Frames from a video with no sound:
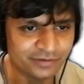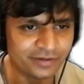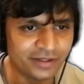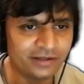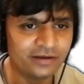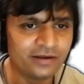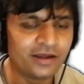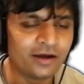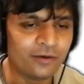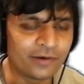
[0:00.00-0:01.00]
Okay,
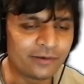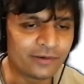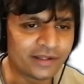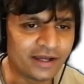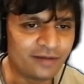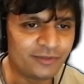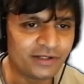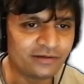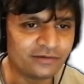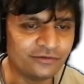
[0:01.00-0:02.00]
what I want the
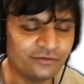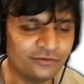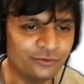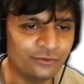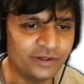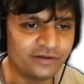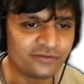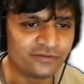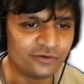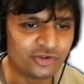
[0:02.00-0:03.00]
updater to do
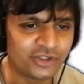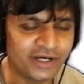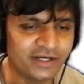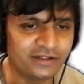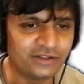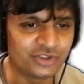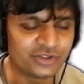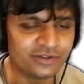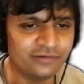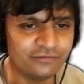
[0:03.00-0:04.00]
is to
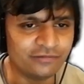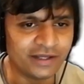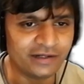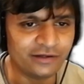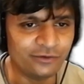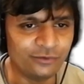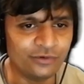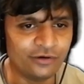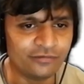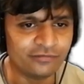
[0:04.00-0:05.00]
change the
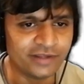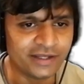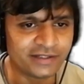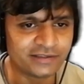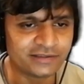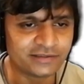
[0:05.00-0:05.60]
value of that